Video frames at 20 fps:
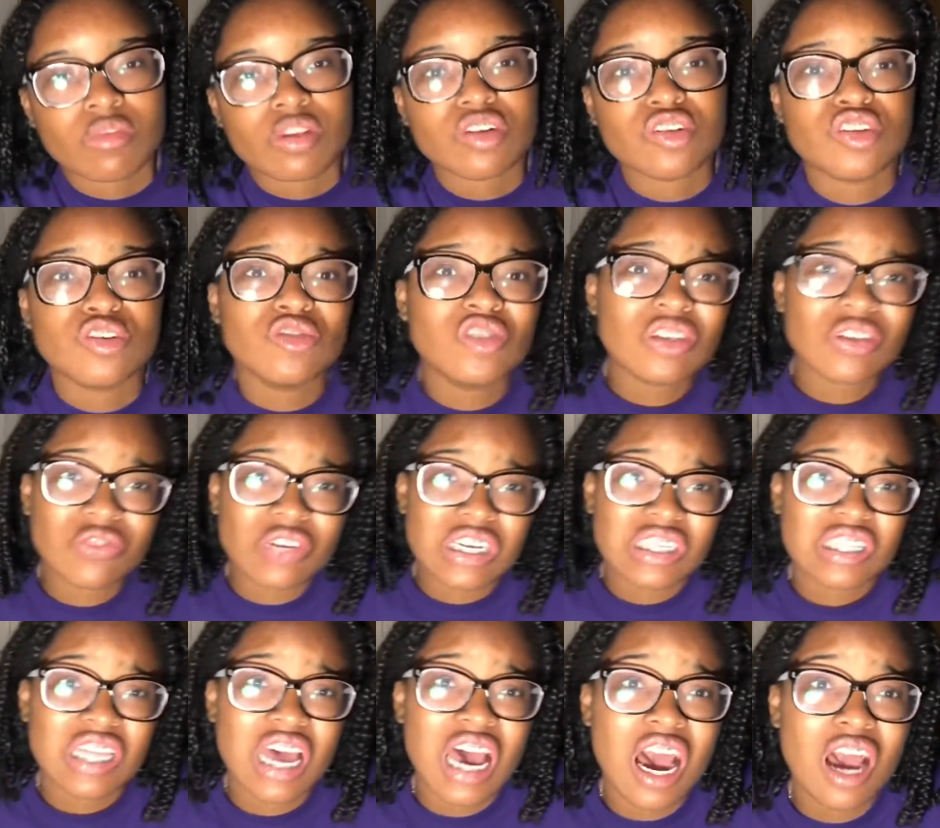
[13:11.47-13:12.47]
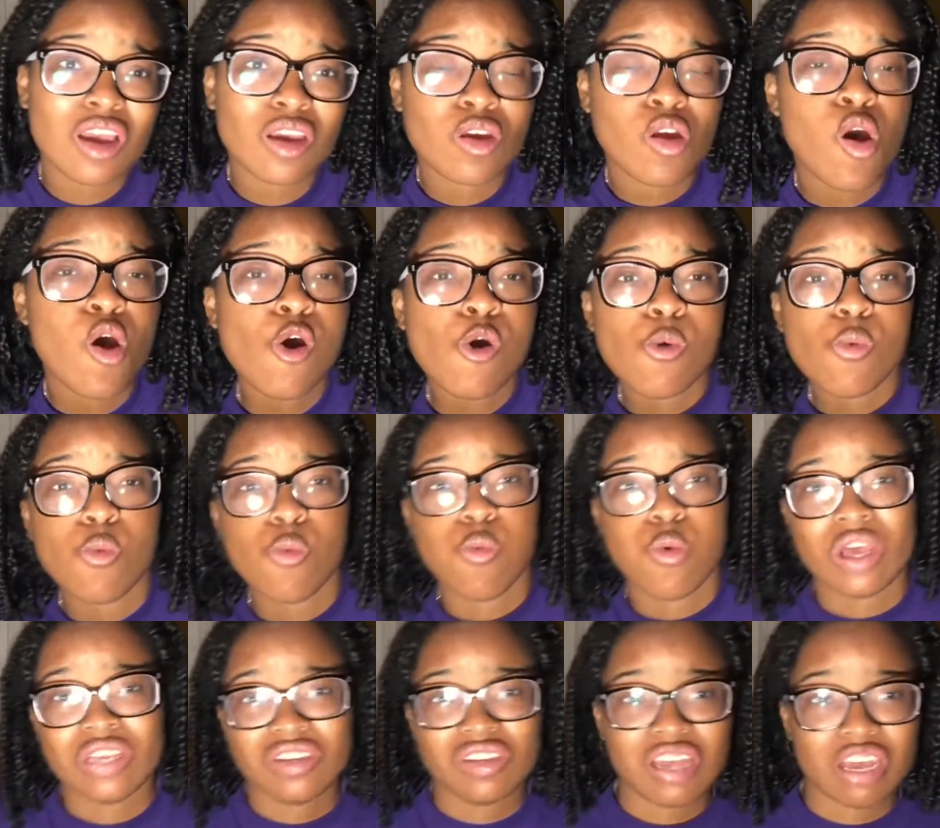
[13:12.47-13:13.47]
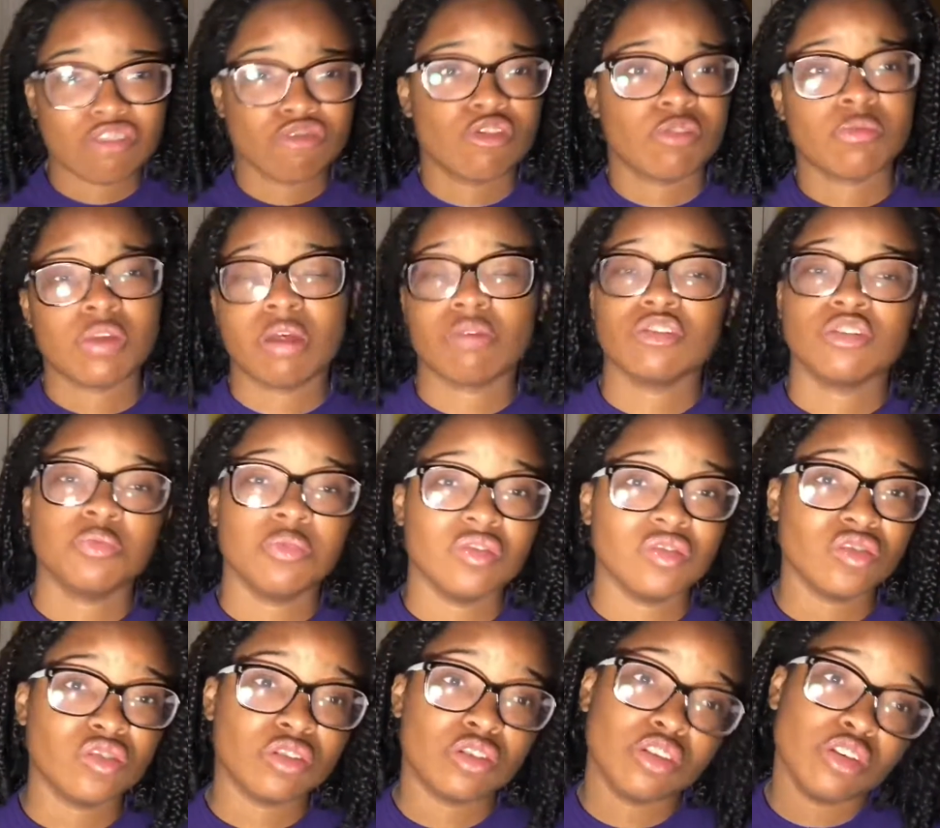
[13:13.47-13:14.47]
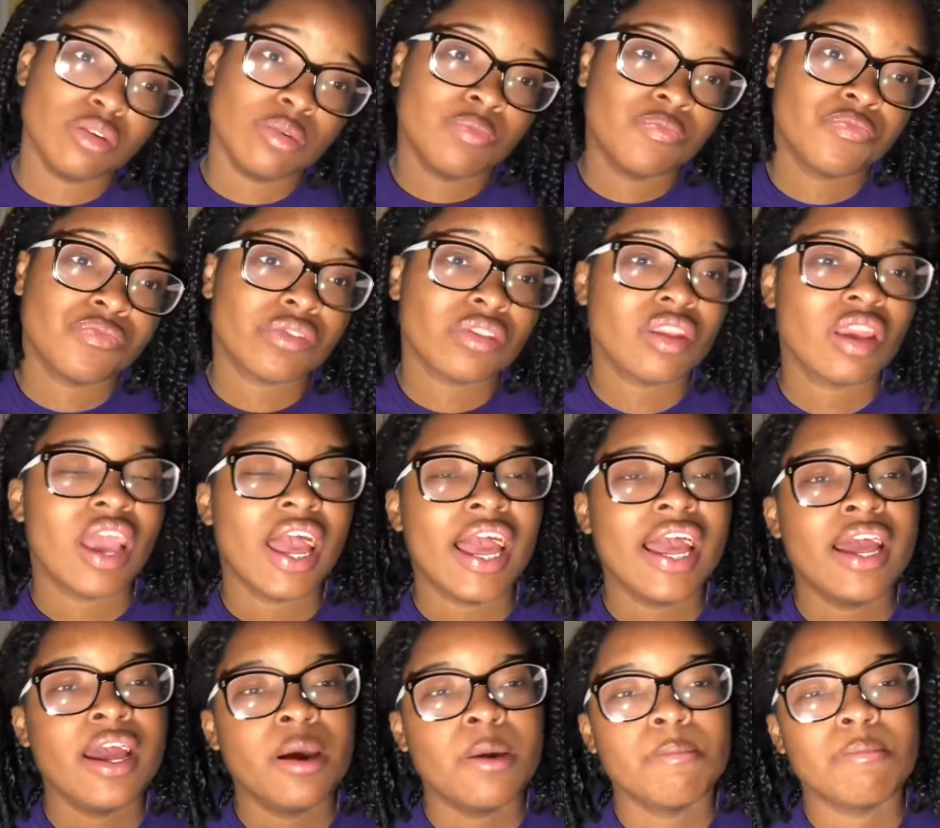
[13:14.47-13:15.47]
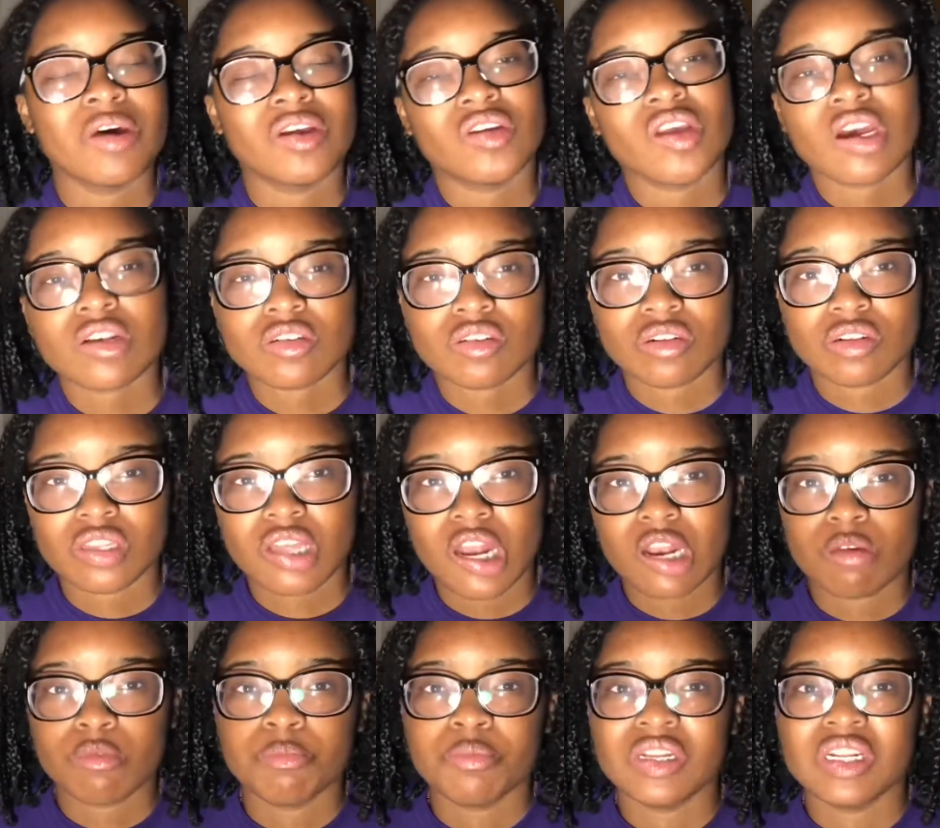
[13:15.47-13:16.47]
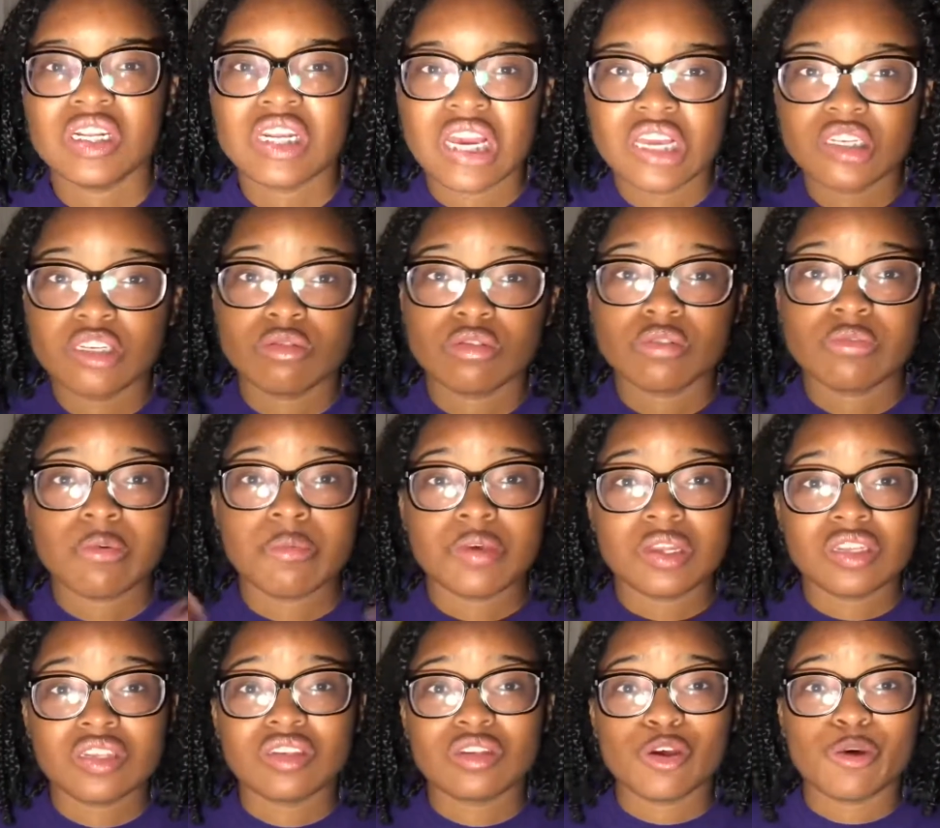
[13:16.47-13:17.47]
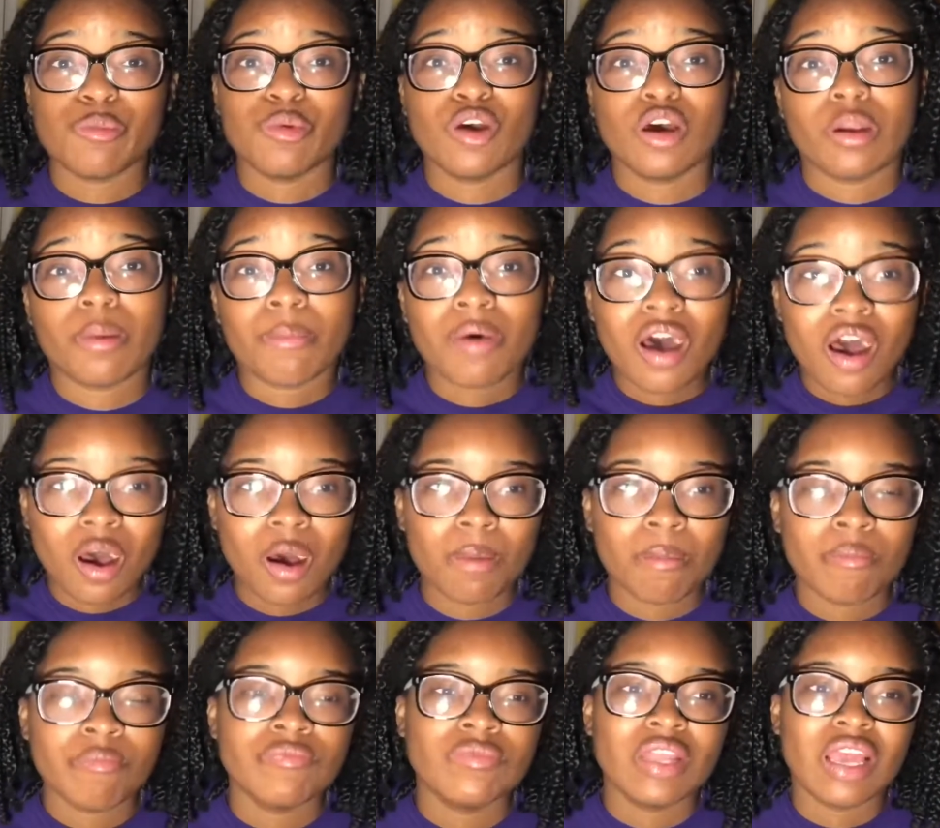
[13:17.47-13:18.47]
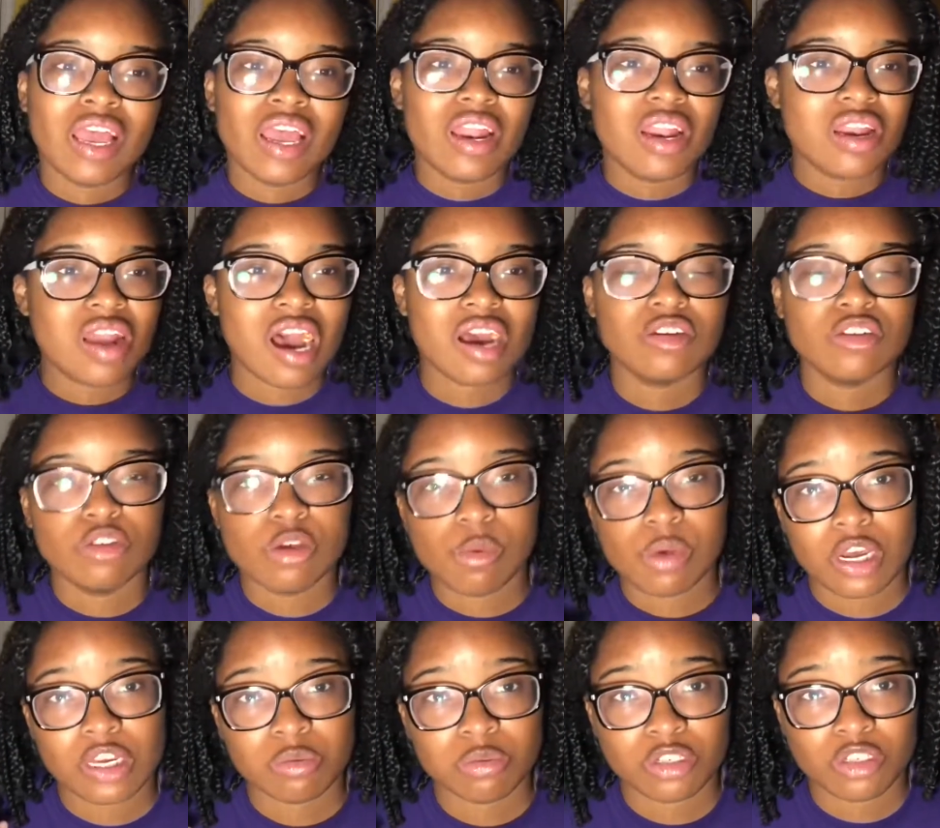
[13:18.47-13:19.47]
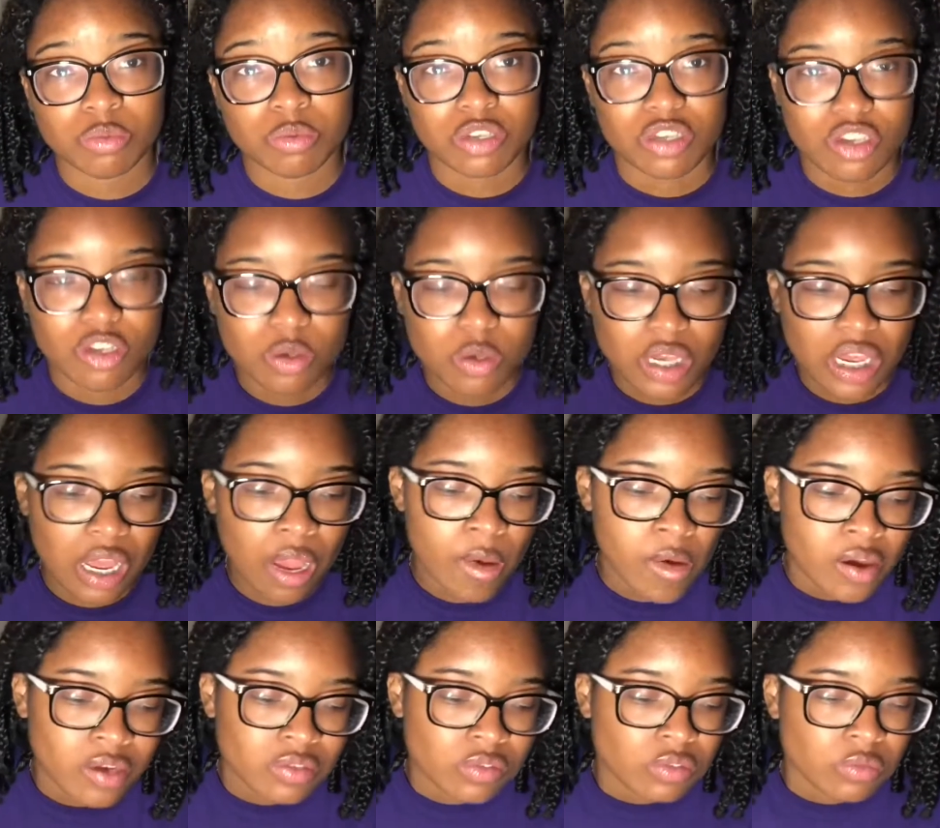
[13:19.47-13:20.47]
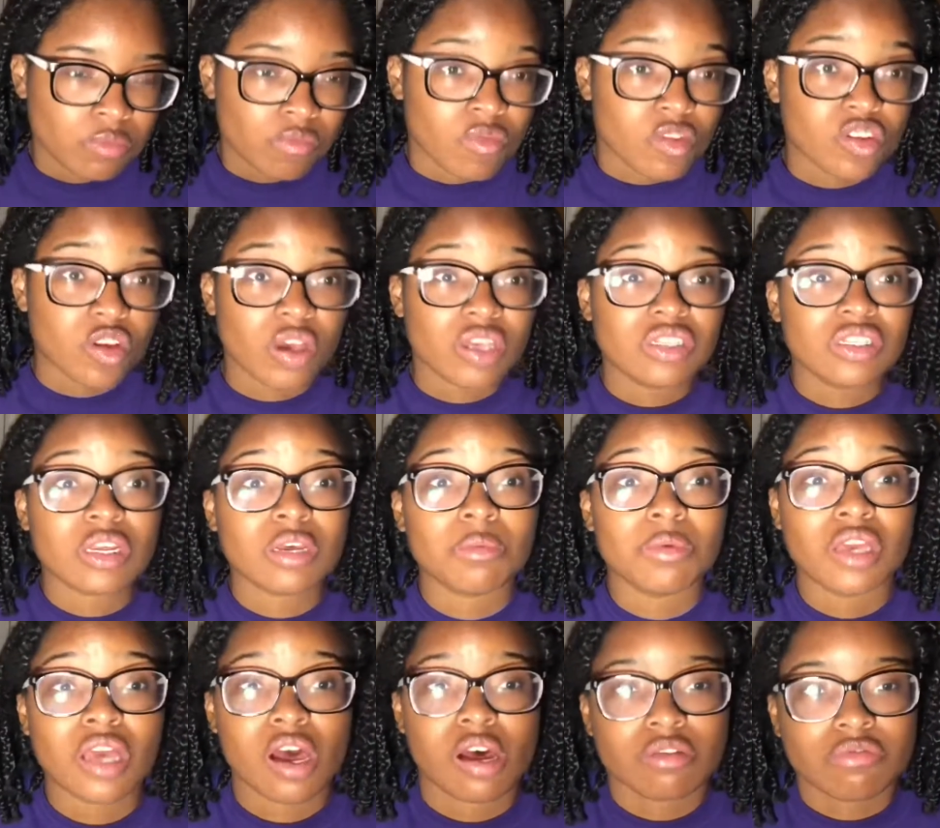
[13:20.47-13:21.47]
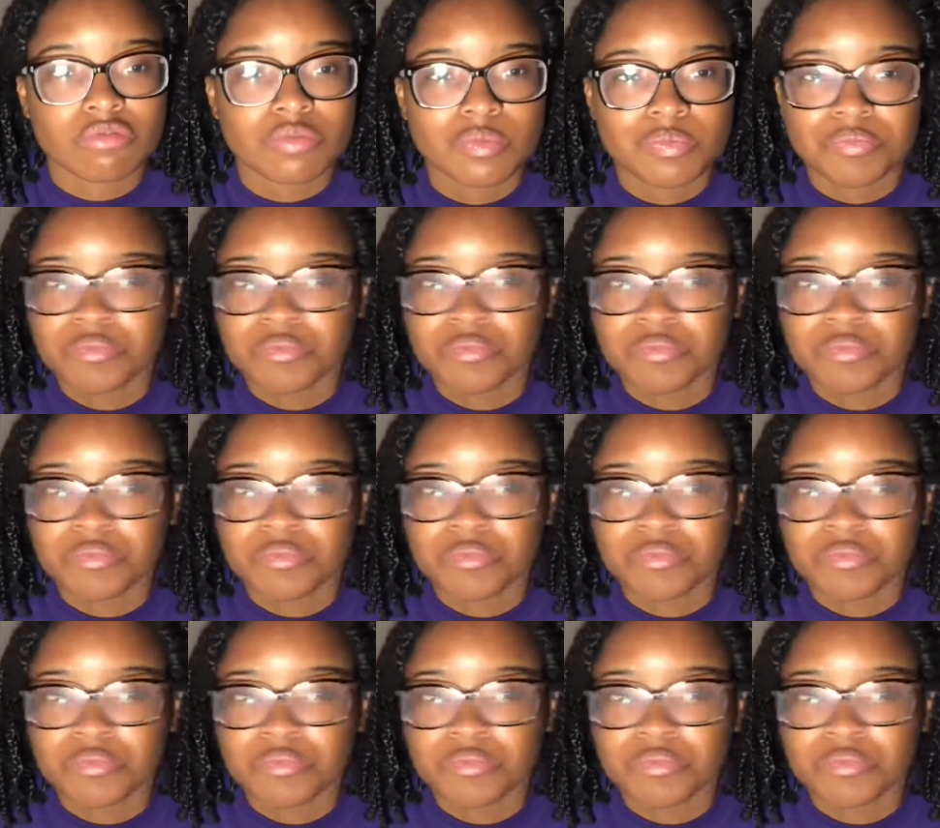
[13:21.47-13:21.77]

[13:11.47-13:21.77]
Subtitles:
Due to the fact that I was not doing what I was supposed to do, my doctor thought it would be dangerous for me to still be on a pump and not doing what I was supposed to be doing, so he took me off.